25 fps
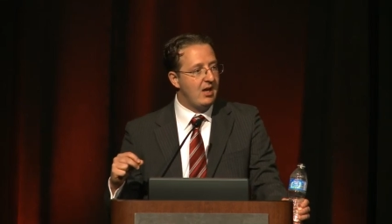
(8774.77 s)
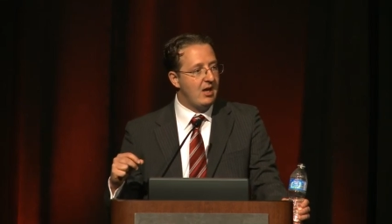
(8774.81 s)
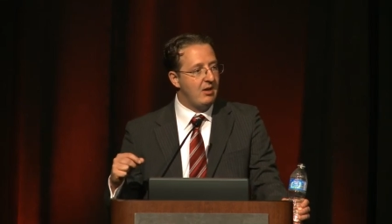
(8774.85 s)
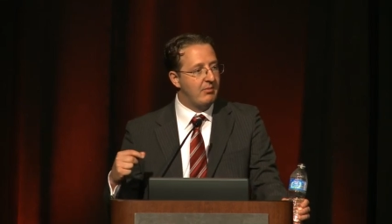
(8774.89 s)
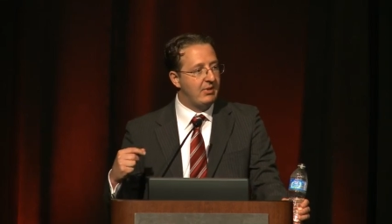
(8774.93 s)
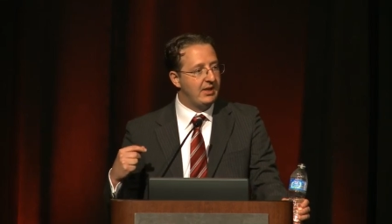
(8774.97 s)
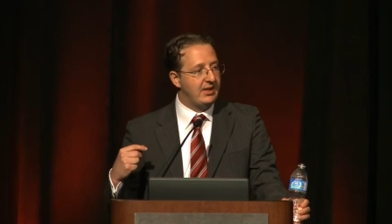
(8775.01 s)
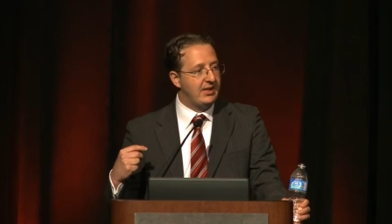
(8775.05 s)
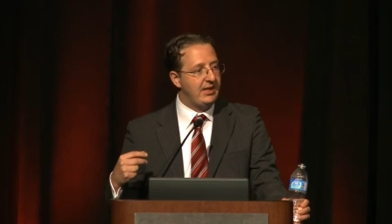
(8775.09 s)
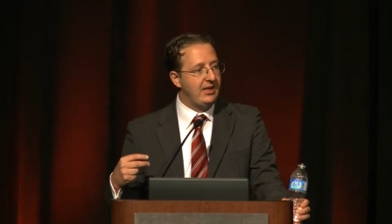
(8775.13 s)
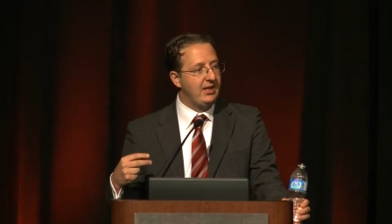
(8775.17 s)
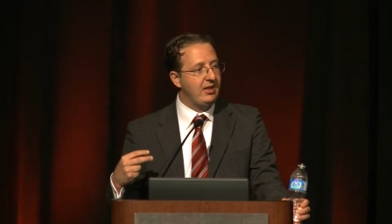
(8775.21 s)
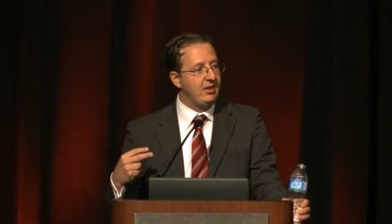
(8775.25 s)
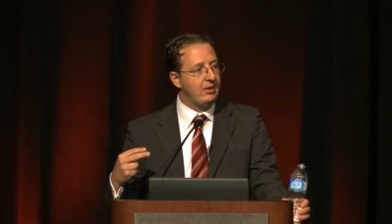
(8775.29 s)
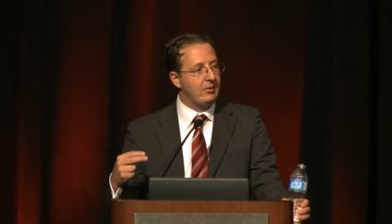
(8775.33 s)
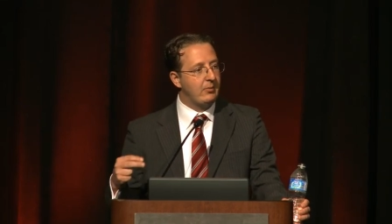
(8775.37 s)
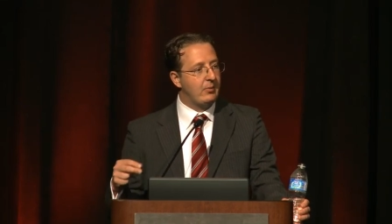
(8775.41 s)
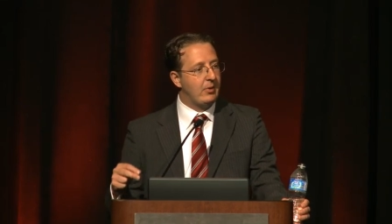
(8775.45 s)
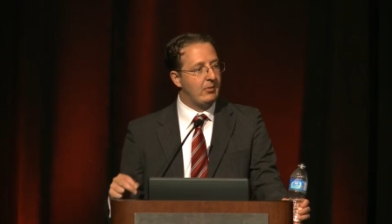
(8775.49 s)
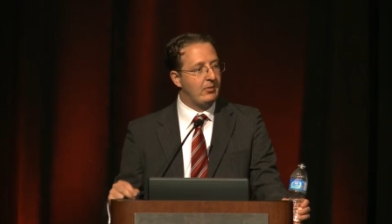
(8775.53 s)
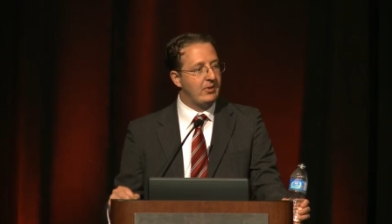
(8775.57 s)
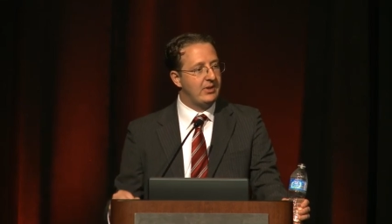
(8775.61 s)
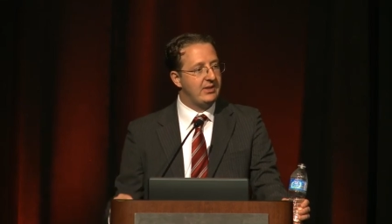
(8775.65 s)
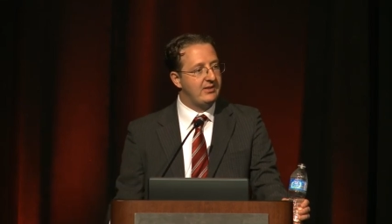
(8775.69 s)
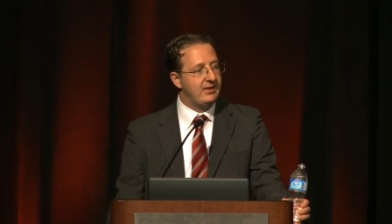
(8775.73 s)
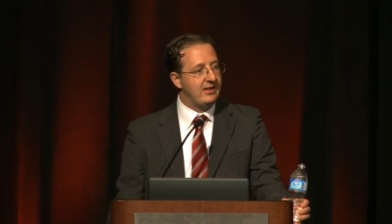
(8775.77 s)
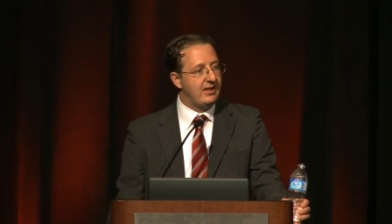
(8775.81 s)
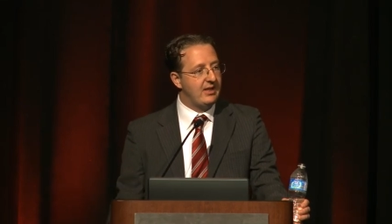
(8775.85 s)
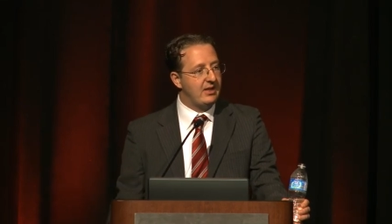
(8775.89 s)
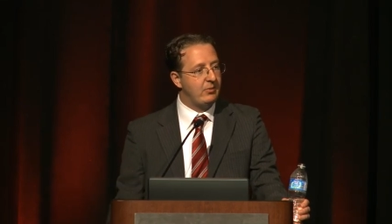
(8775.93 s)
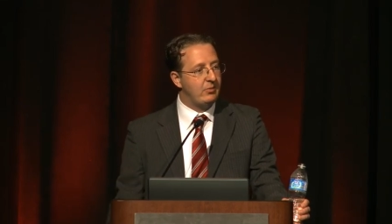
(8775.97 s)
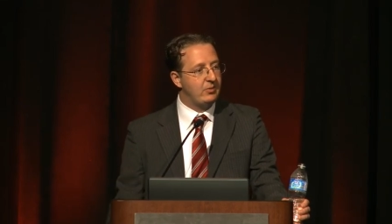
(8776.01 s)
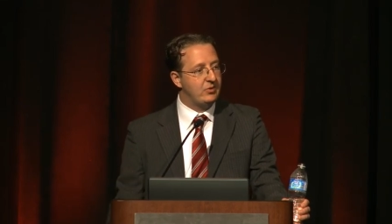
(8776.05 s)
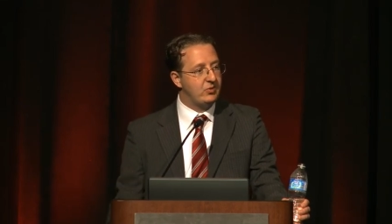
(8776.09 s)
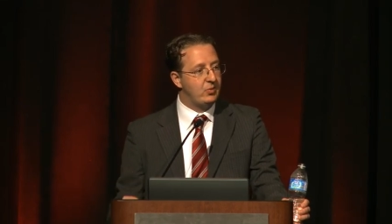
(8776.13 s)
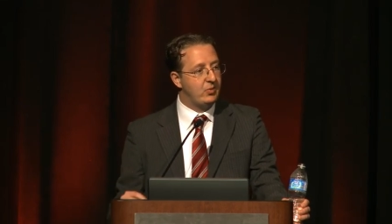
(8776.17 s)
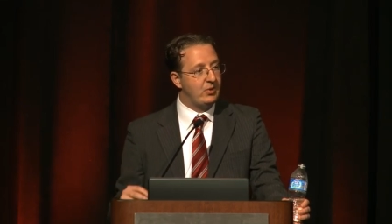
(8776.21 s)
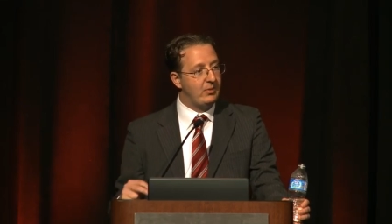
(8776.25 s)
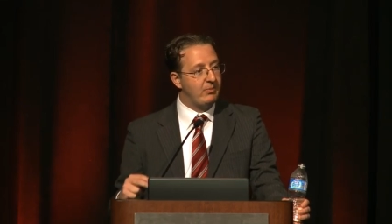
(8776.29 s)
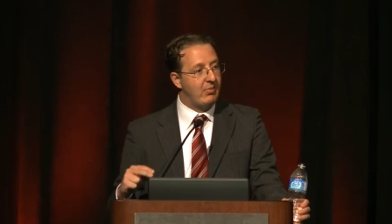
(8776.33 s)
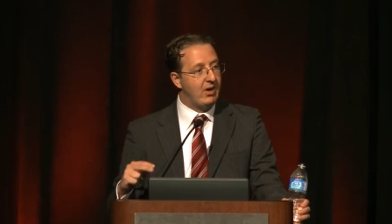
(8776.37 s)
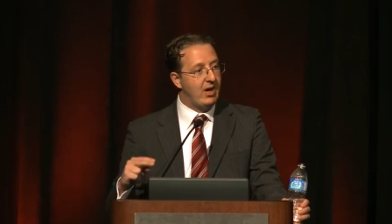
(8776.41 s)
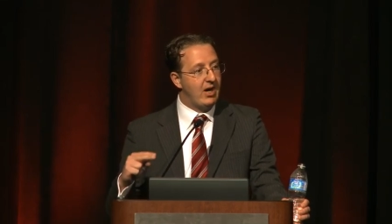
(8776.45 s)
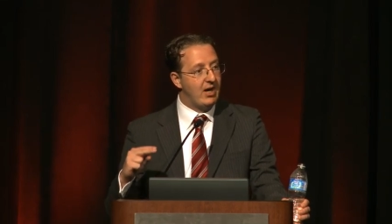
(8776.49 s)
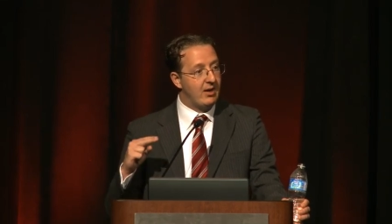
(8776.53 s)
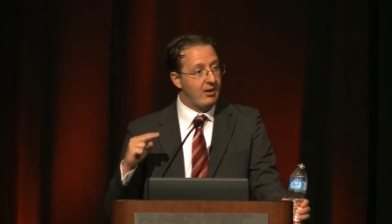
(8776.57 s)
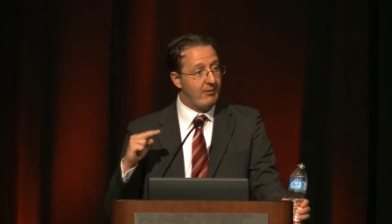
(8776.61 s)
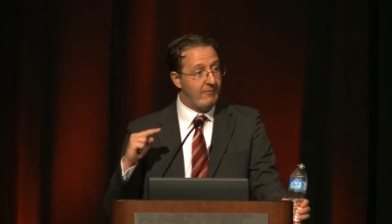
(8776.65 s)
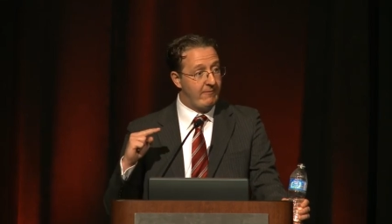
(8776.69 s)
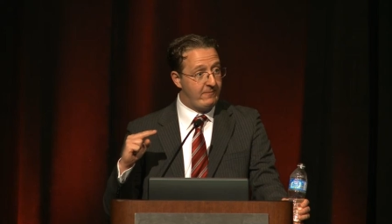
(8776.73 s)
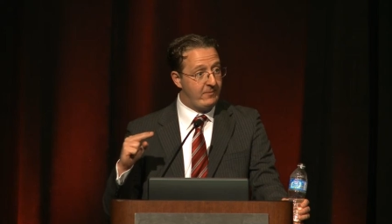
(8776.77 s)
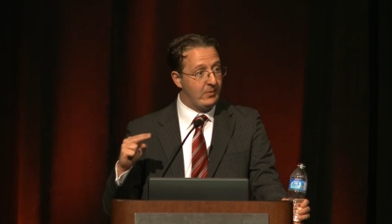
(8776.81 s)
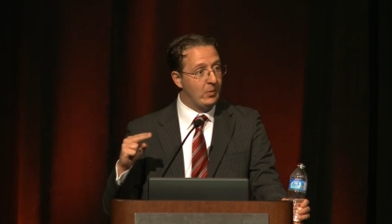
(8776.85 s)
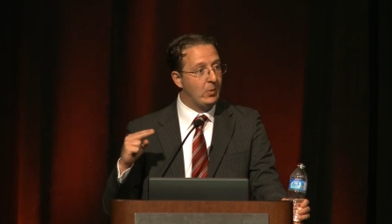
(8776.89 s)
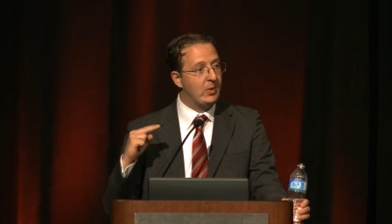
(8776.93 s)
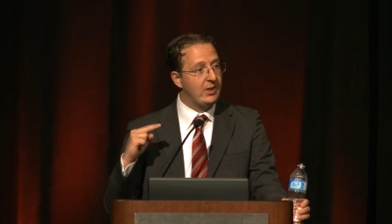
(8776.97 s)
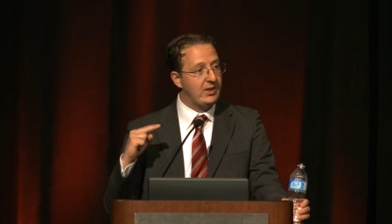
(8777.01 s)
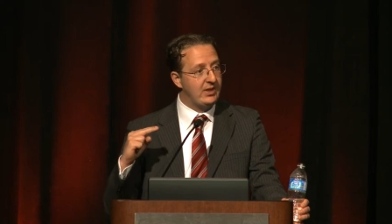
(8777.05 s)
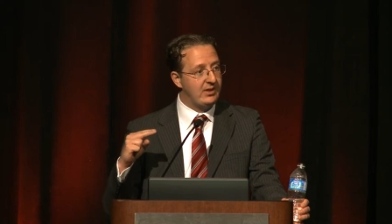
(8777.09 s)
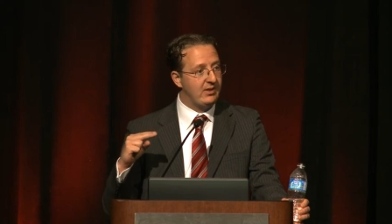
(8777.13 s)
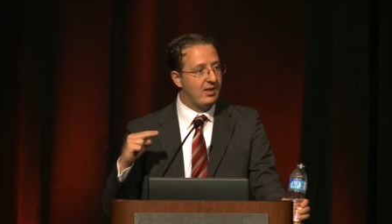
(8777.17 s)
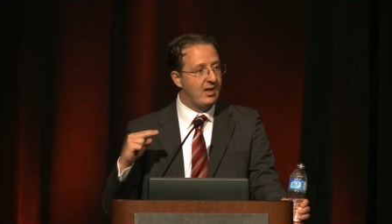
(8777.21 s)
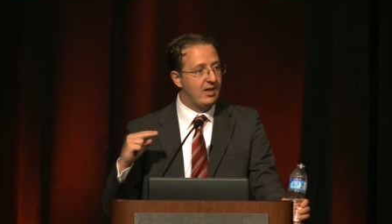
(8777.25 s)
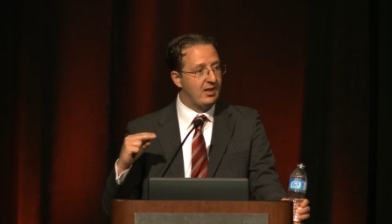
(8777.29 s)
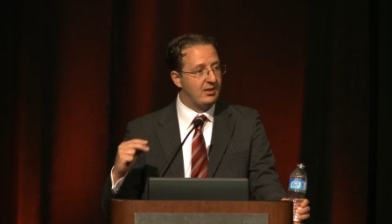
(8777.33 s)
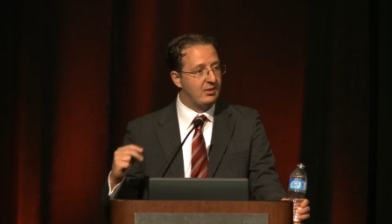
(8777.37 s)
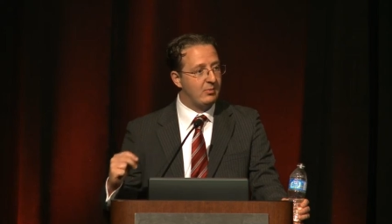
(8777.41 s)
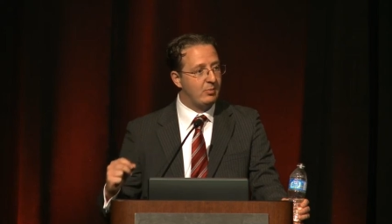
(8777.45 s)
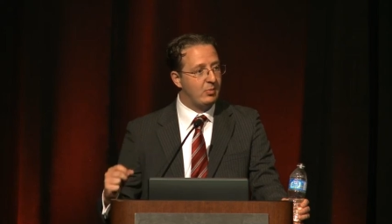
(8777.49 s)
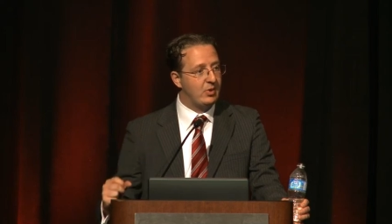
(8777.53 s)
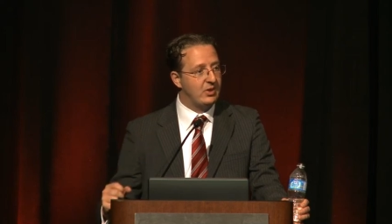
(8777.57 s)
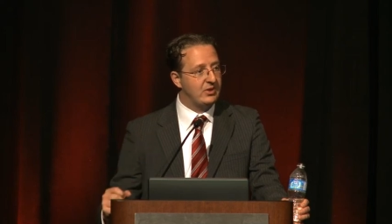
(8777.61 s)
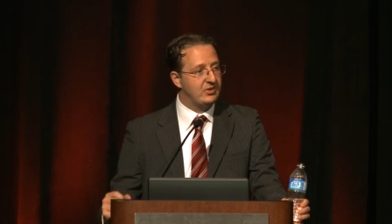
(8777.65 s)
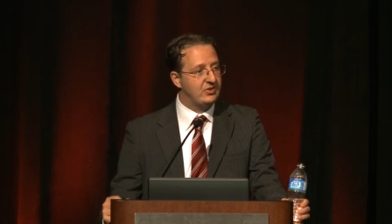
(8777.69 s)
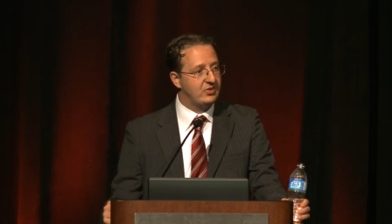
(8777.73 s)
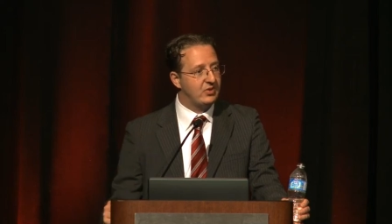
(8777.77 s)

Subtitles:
But here what we did was we bought a $40 put.